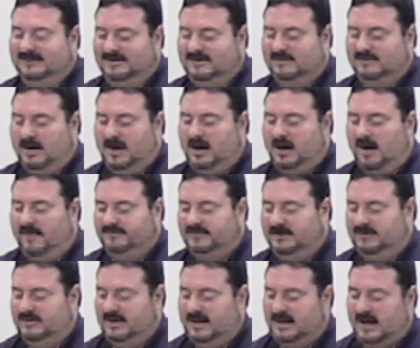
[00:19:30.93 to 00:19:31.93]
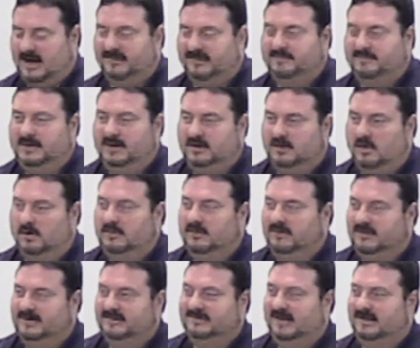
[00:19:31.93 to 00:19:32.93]
Quite often they ask me to go to
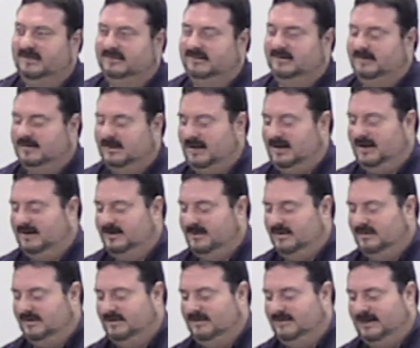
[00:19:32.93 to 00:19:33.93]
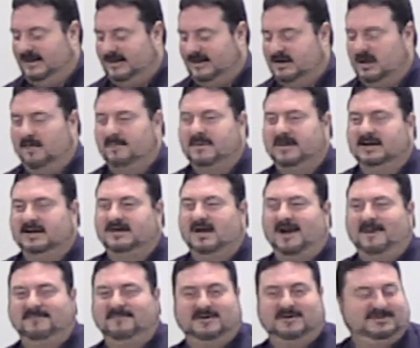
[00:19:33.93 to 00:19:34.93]
these things, and they tell me a
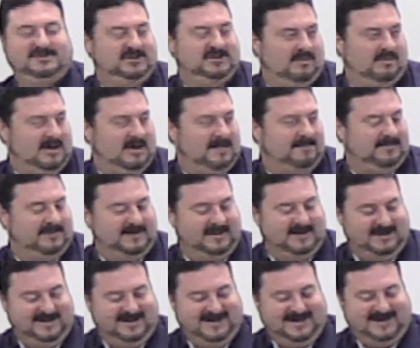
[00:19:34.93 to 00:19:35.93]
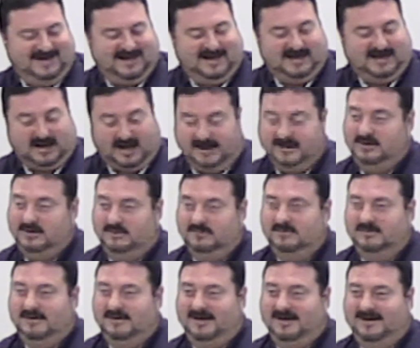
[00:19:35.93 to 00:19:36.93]
time to show up, And I
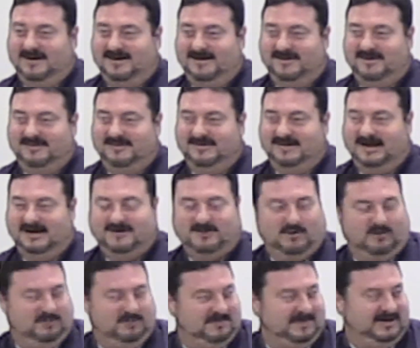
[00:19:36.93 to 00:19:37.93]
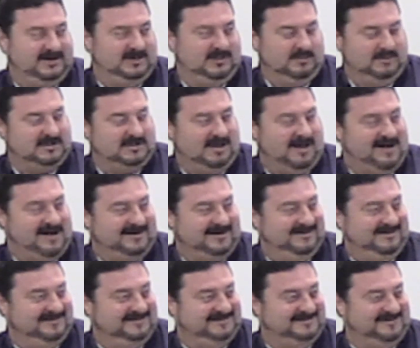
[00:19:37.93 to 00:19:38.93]
do. They told me 2 o'clock,
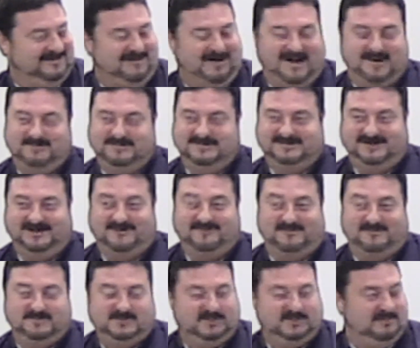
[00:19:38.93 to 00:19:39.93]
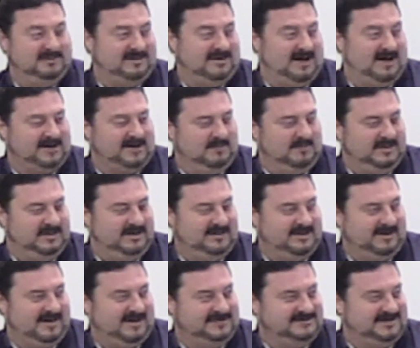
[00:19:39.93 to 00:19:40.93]
so I was there from 2 o'clock. And when did
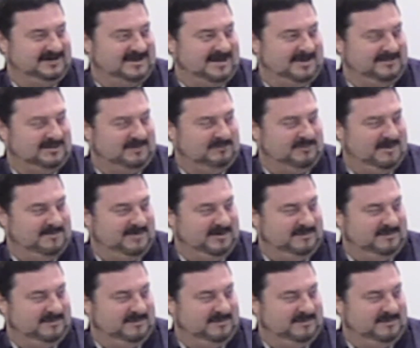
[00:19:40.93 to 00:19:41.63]
they actually cut the ribbon?